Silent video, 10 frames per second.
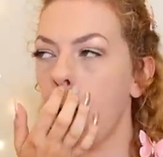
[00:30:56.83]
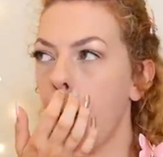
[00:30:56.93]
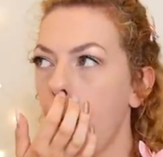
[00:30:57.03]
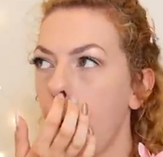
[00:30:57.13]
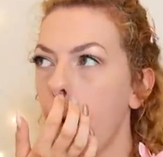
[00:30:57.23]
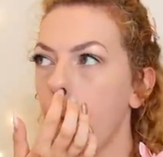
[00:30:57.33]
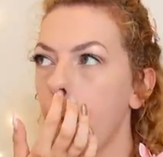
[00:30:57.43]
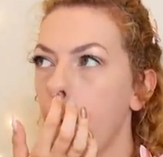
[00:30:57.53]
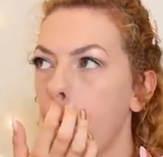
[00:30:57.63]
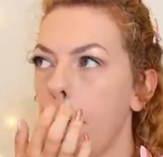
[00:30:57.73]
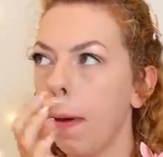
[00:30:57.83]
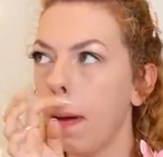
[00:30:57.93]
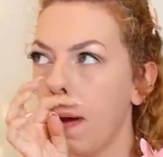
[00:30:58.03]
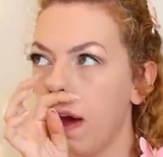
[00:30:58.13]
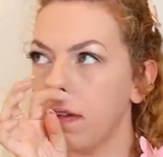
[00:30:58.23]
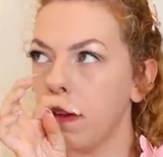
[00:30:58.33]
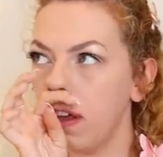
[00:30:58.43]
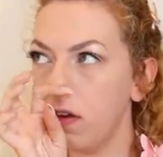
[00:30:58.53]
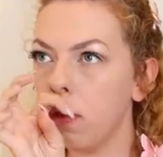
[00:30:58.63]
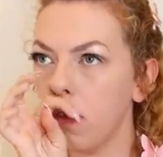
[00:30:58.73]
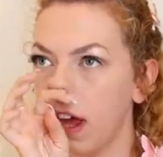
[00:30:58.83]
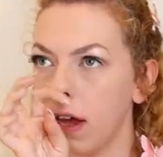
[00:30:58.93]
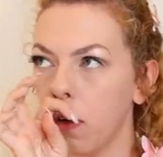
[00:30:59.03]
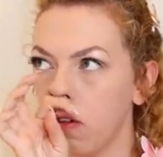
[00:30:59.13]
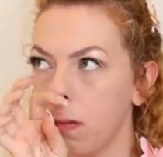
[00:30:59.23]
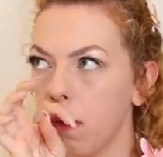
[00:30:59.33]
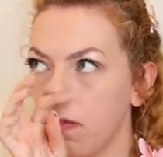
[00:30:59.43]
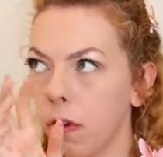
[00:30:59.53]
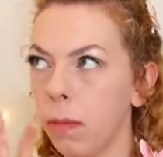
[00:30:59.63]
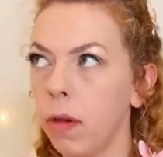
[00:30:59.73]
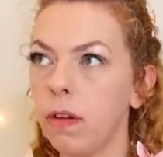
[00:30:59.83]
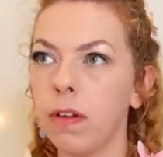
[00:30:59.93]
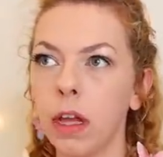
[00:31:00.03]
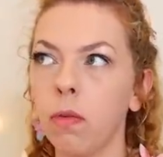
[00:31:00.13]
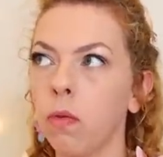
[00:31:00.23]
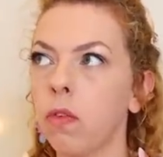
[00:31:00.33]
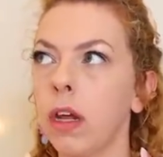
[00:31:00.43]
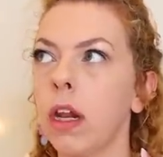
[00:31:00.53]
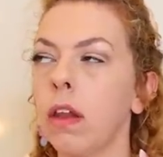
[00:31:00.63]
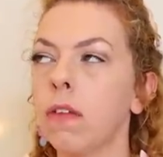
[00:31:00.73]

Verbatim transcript: I see you creating a group of community and they're all sitting in a